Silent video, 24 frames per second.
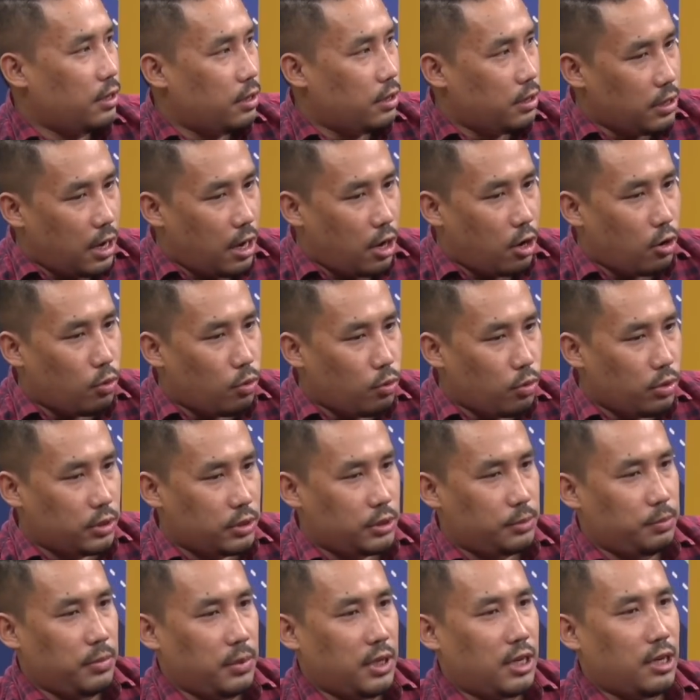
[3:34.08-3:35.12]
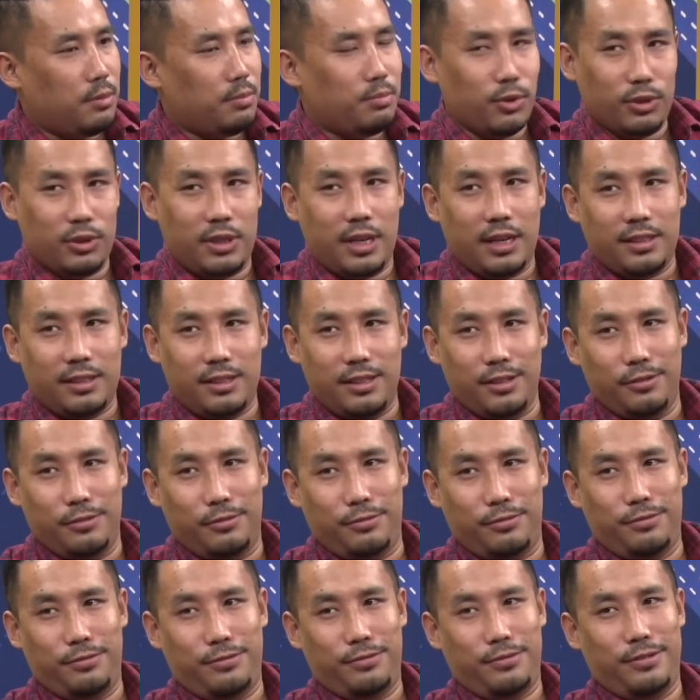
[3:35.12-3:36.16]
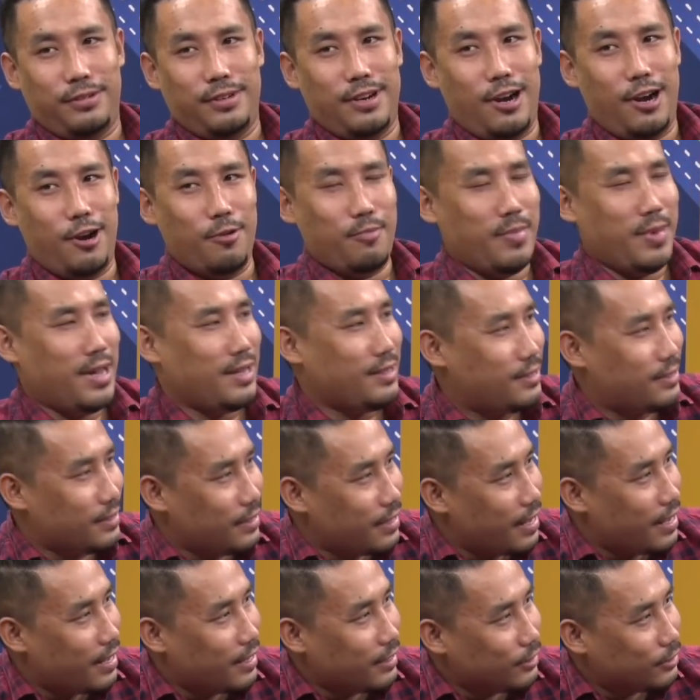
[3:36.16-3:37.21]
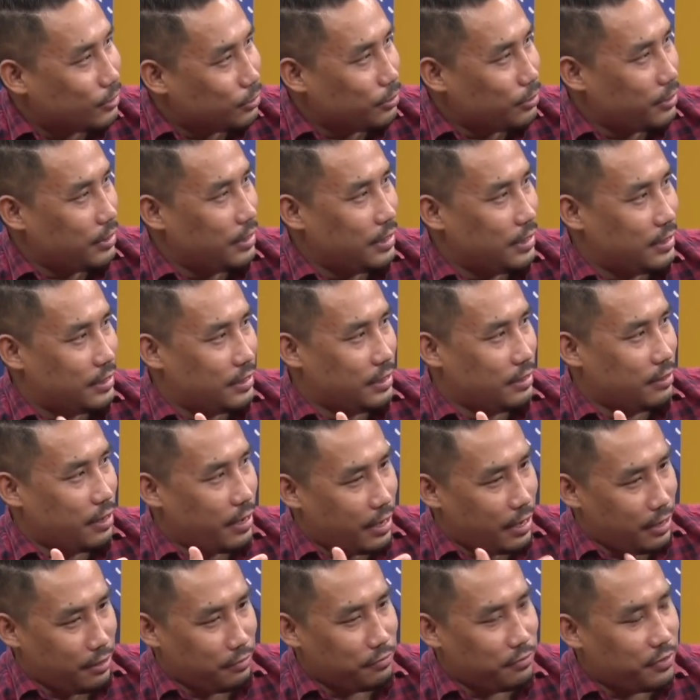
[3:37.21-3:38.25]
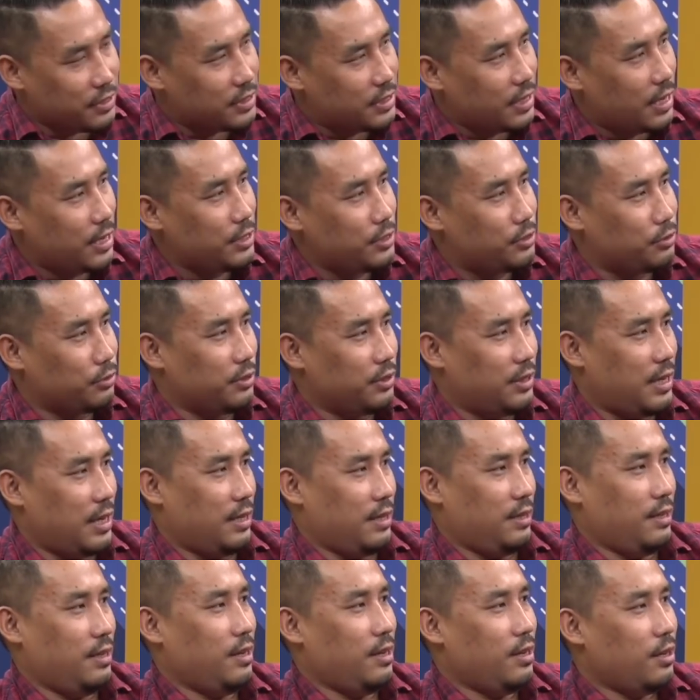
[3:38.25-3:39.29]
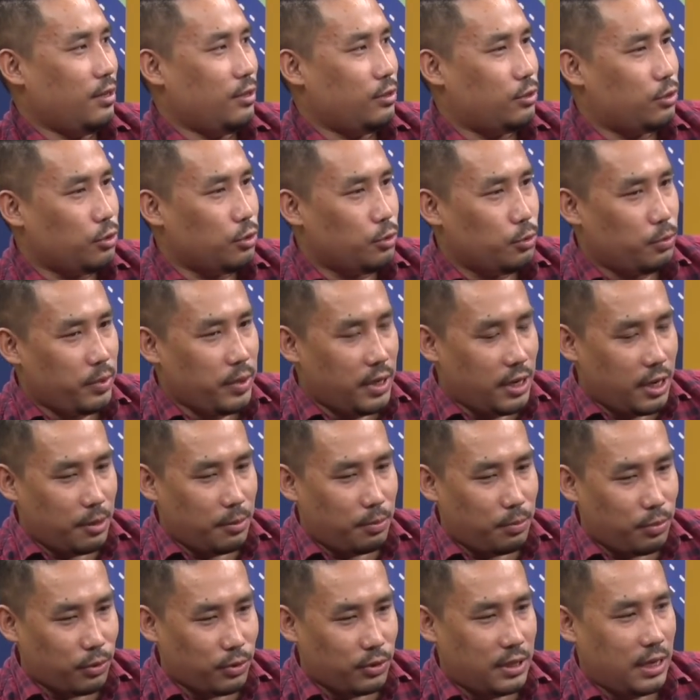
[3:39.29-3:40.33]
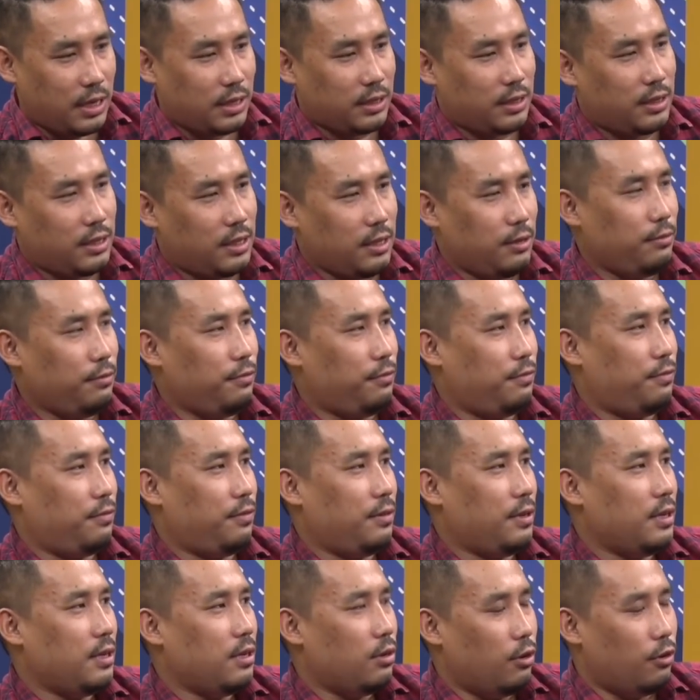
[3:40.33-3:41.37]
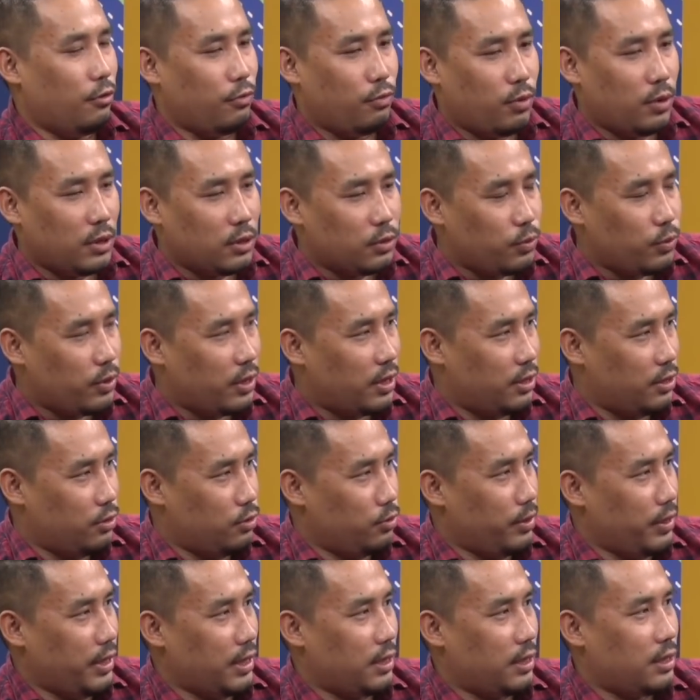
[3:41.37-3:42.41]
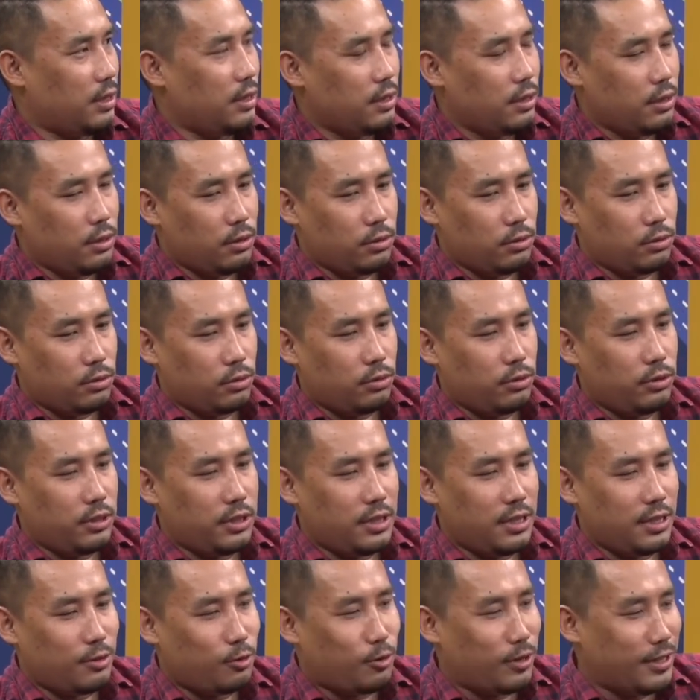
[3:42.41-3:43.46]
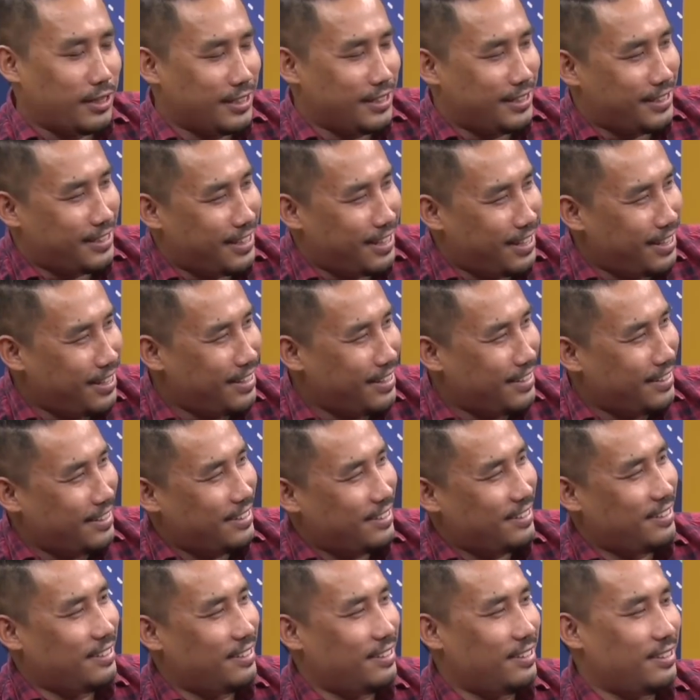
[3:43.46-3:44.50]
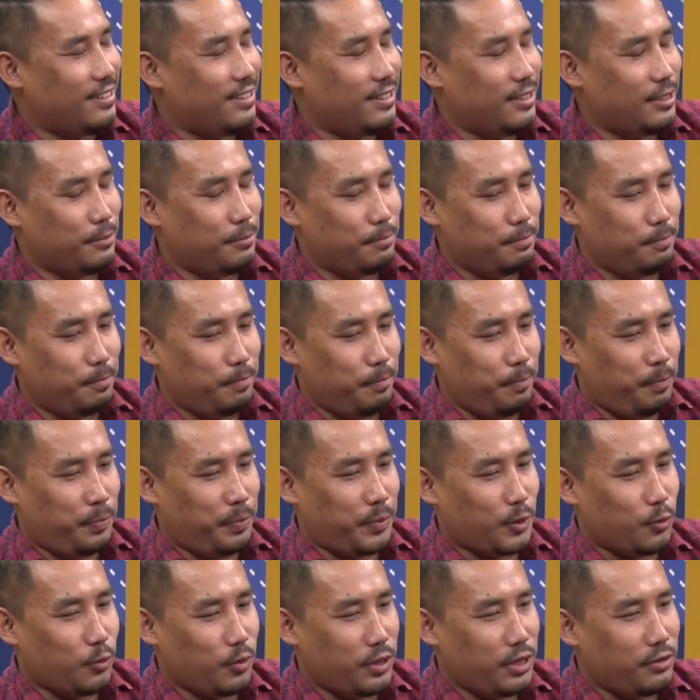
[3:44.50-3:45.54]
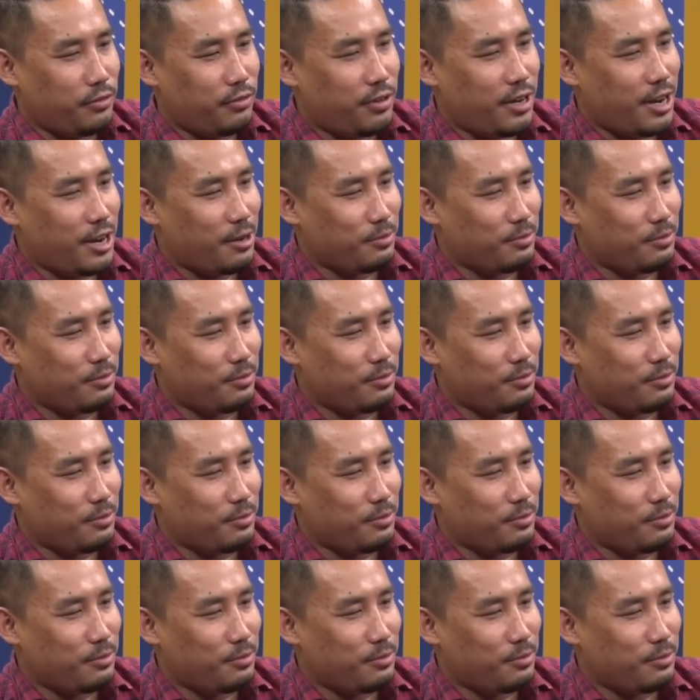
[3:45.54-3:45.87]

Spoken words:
our works become productive. Our mental health, it emphasizes on that to be a productive of what we are doing. So idea ko anisina whenever I'm